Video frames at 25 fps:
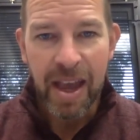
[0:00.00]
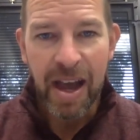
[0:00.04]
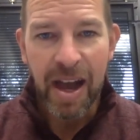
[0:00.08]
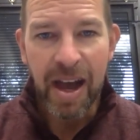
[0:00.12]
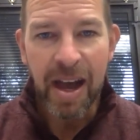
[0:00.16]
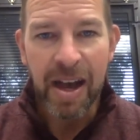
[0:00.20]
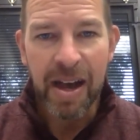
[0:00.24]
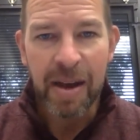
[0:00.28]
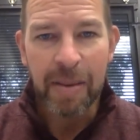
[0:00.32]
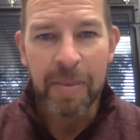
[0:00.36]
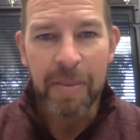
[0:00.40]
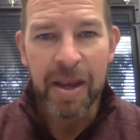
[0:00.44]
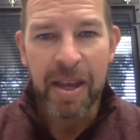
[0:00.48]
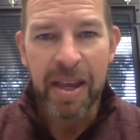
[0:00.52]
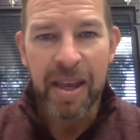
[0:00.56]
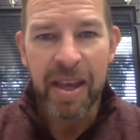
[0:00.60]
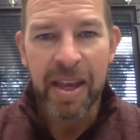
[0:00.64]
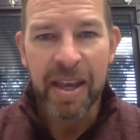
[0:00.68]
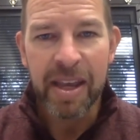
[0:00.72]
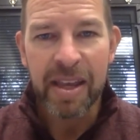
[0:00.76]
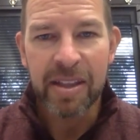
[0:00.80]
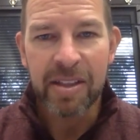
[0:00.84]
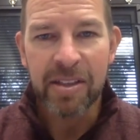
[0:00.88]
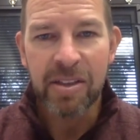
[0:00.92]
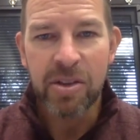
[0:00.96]
Um,
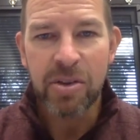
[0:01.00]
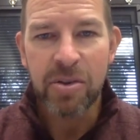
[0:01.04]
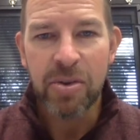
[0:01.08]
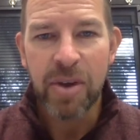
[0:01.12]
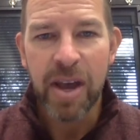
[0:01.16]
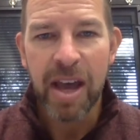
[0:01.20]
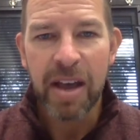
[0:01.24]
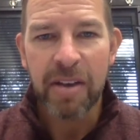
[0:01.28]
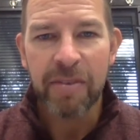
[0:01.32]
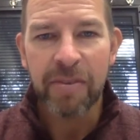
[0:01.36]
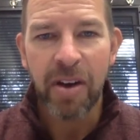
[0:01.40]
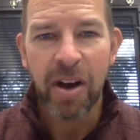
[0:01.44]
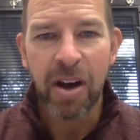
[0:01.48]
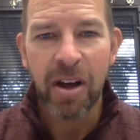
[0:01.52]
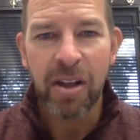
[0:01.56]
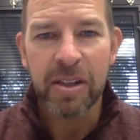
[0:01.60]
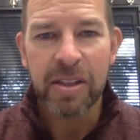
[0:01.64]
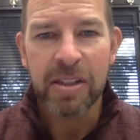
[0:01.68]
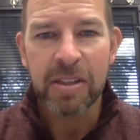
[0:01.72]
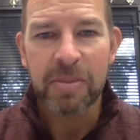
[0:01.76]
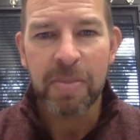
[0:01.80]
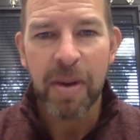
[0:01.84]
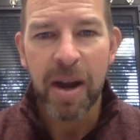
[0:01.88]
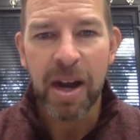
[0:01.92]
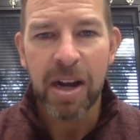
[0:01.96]
and you have all
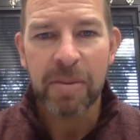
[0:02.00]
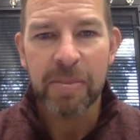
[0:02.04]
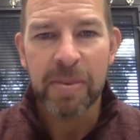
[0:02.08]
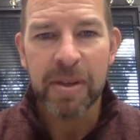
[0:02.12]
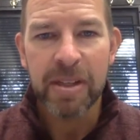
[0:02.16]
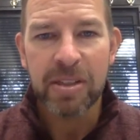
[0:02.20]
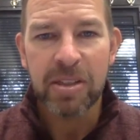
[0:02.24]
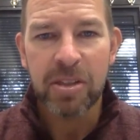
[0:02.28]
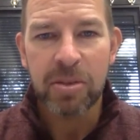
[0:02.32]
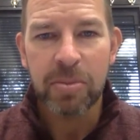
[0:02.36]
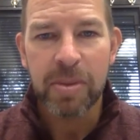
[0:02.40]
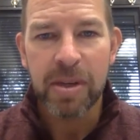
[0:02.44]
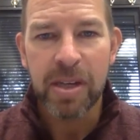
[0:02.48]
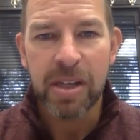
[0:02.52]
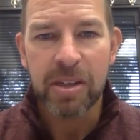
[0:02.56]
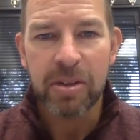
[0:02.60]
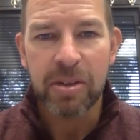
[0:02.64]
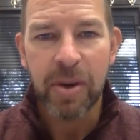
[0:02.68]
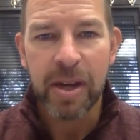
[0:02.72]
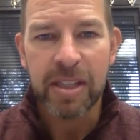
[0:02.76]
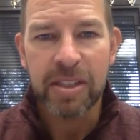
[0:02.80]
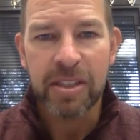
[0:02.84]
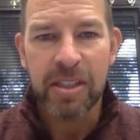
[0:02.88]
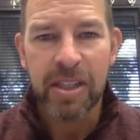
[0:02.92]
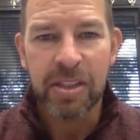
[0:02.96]
inspired me to be a
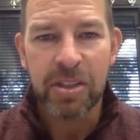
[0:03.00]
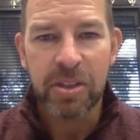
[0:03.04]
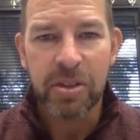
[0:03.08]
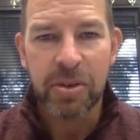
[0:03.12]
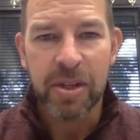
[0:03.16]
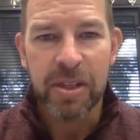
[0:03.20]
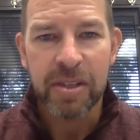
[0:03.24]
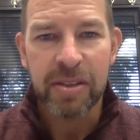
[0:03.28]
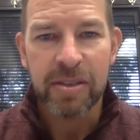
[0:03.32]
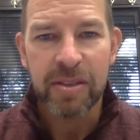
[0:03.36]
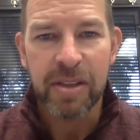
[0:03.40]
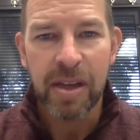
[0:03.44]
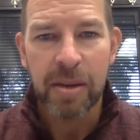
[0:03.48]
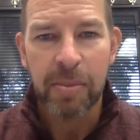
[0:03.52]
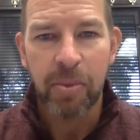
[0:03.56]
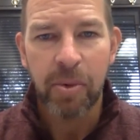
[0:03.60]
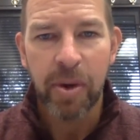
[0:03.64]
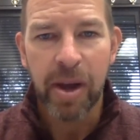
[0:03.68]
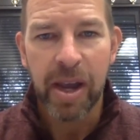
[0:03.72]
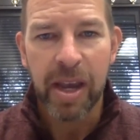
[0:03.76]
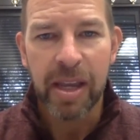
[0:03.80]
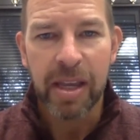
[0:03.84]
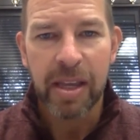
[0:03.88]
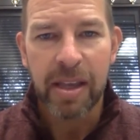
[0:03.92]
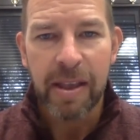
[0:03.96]
great teacher in some
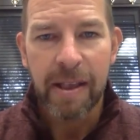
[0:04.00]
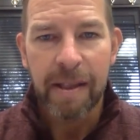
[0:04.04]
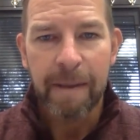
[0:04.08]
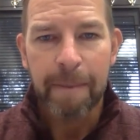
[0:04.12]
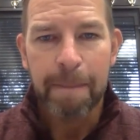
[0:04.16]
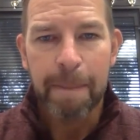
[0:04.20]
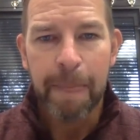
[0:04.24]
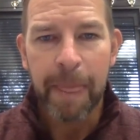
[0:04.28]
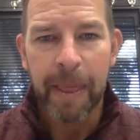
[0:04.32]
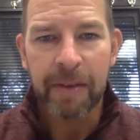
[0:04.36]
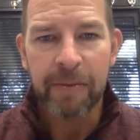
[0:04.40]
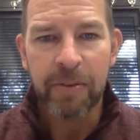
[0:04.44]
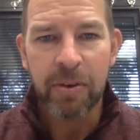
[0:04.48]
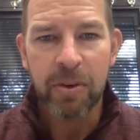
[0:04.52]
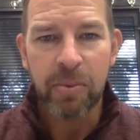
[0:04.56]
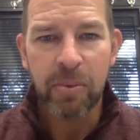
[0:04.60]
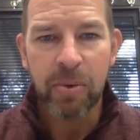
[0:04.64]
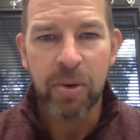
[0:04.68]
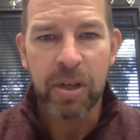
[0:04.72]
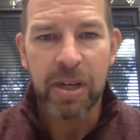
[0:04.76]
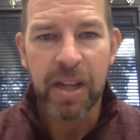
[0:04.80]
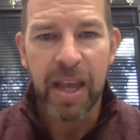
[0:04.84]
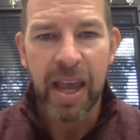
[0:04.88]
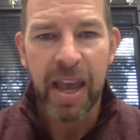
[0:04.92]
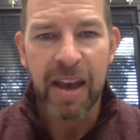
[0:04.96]
way. Never
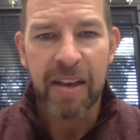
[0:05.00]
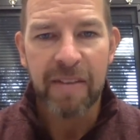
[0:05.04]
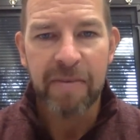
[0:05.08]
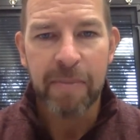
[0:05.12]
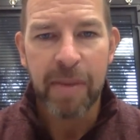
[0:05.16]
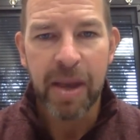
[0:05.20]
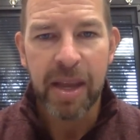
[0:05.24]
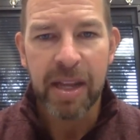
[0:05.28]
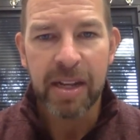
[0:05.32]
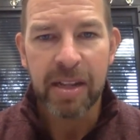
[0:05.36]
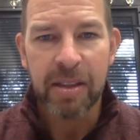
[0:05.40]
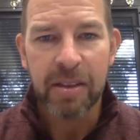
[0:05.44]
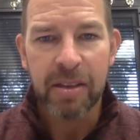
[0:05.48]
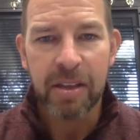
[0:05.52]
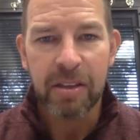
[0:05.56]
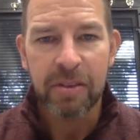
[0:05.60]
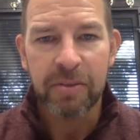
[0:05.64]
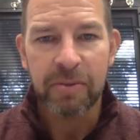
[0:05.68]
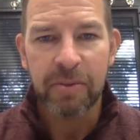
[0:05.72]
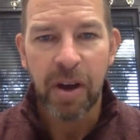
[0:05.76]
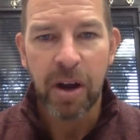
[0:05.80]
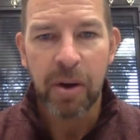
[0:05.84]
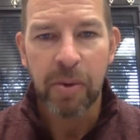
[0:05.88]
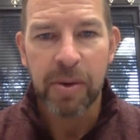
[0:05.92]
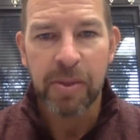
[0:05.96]
would have made it this
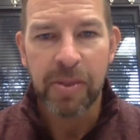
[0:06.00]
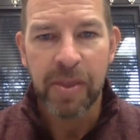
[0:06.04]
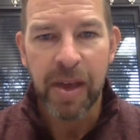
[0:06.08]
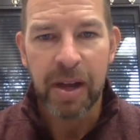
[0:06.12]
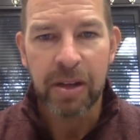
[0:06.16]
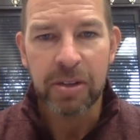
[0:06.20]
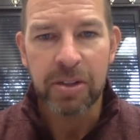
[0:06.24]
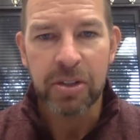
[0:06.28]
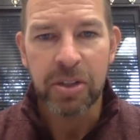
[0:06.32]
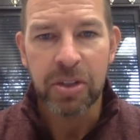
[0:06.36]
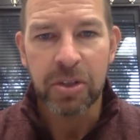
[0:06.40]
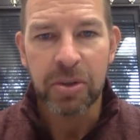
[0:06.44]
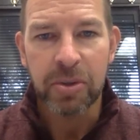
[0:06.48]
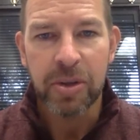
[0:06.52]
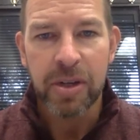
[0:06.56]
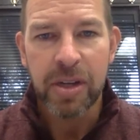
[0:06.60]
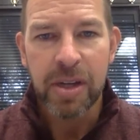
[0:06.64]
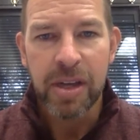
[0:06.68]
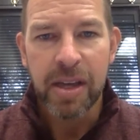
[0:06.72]
far without you.